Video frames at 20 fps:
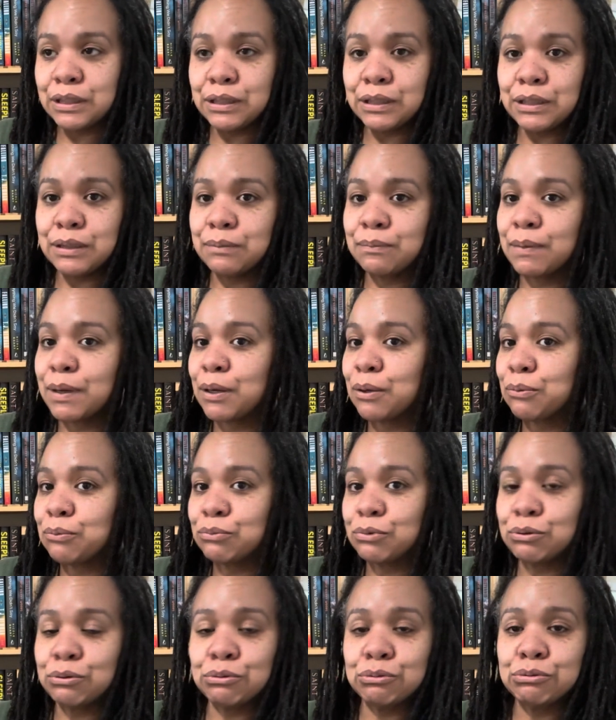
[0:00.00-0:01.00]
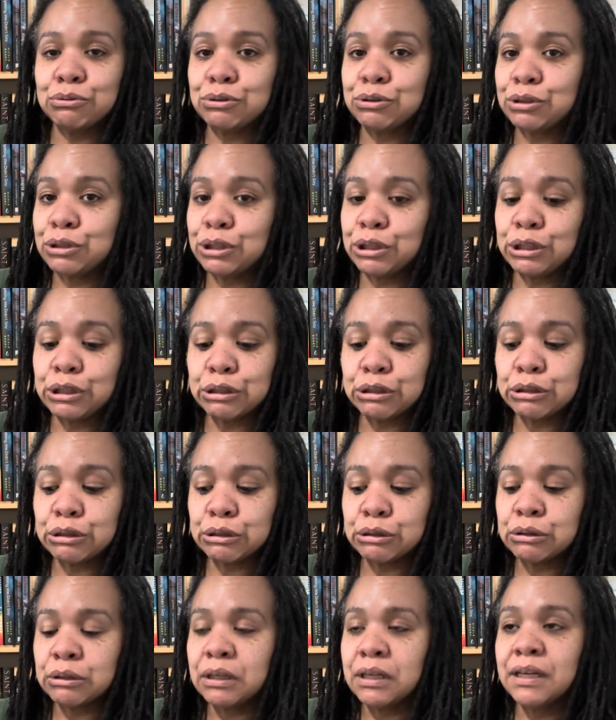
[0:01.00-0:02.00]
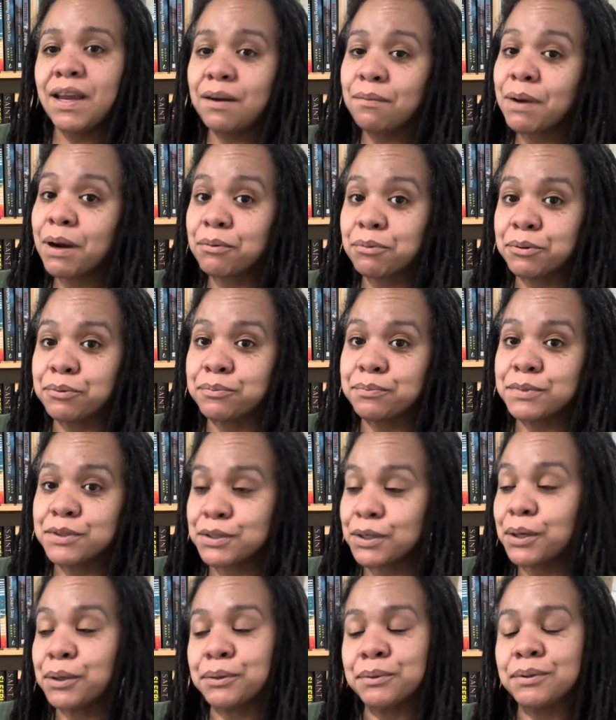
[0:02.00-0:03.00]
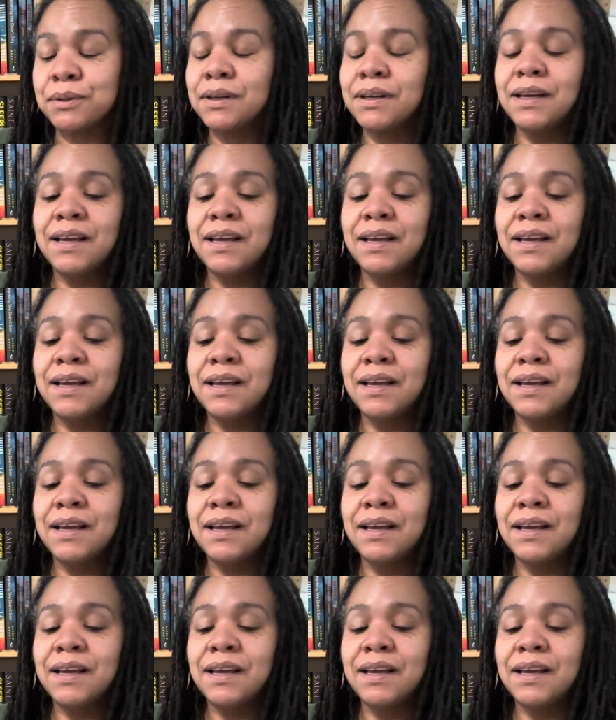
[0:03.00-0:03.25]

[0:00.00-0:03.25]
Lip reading: in my own little chair, in my room. So,